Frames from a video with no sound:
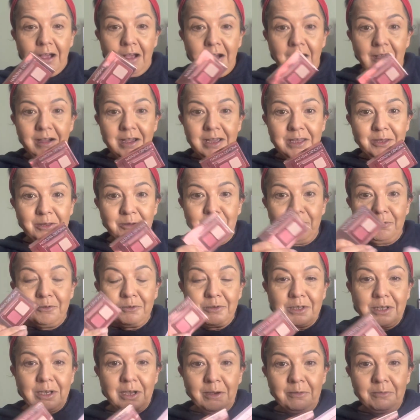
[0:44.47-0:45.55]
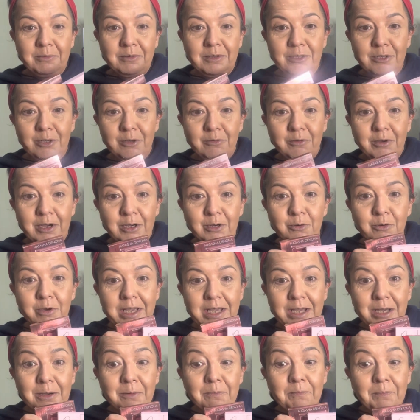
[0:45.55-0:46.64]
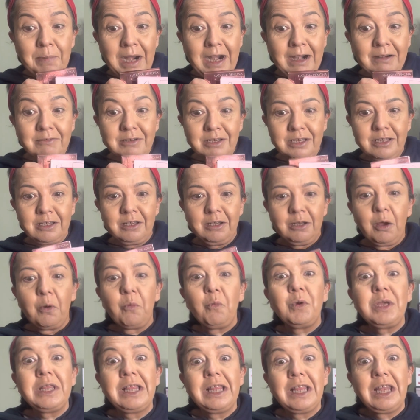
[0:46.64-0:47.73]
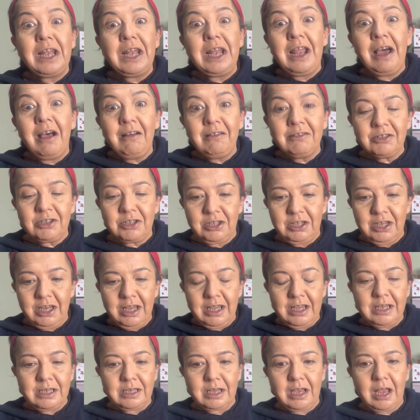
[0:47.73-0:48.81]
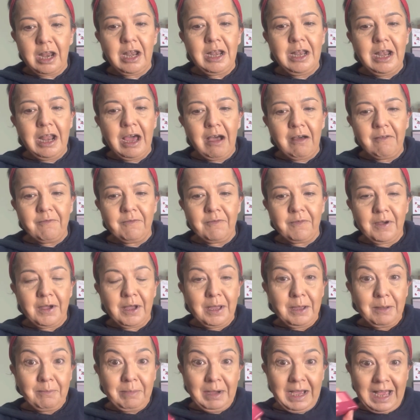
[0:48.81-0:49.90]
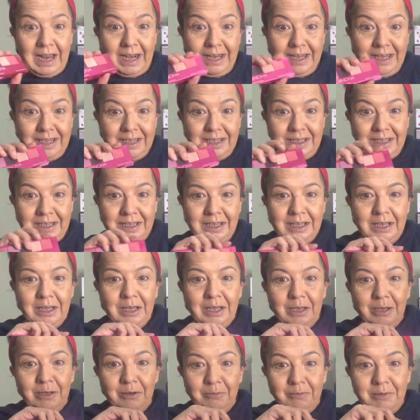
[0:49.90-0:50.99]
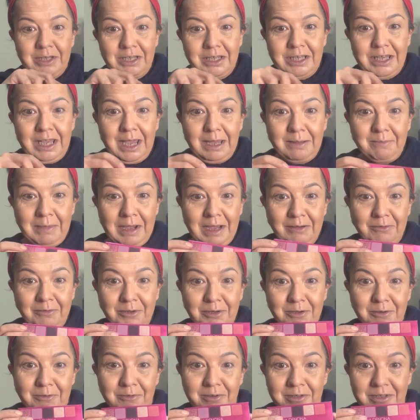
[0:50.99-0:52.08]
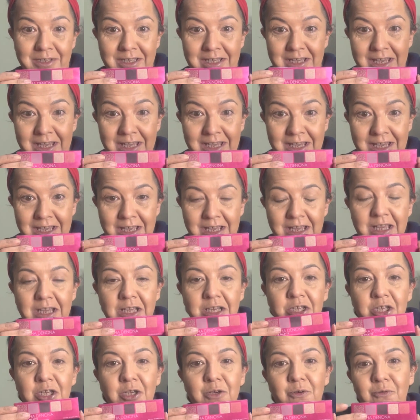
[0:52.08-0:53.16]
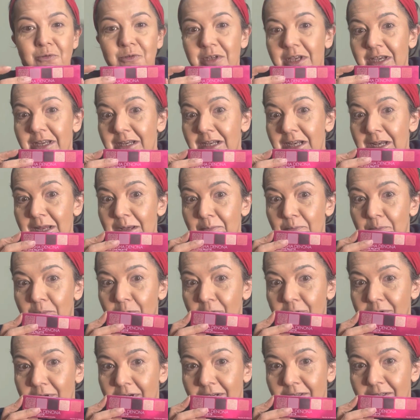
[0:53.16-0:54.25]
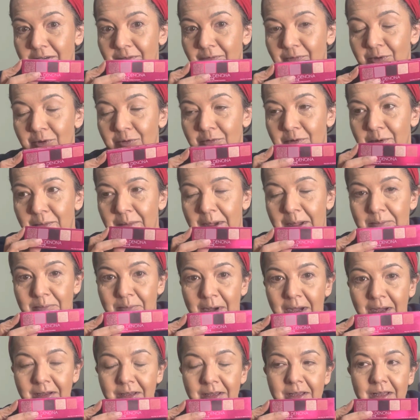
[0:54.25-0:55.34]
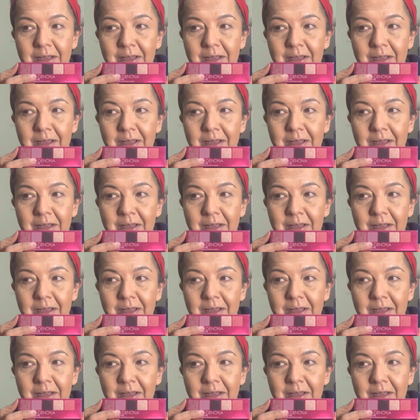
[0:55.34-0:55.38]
I thought I'd do a quick comparison with last year's Love palette, which came out, you can see. She also had a lip product, if you remember,